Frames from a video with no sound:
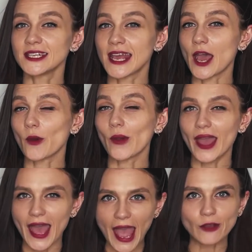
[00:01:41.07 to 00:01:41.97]
now
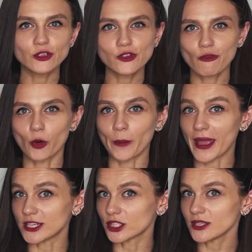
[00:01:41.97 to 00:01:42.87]
how to form
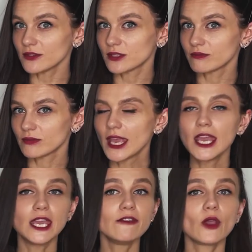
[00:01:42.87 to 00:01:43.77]
adjectives?
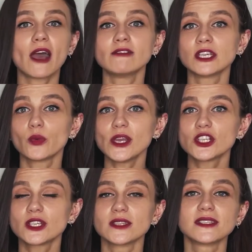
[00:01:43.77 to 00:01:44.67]
If you have any
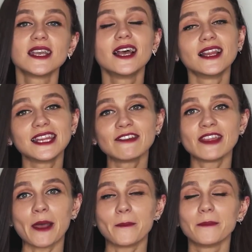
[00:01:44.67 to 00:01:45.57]
questions, leave
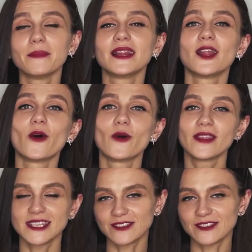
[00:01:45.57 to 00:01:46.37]
them below this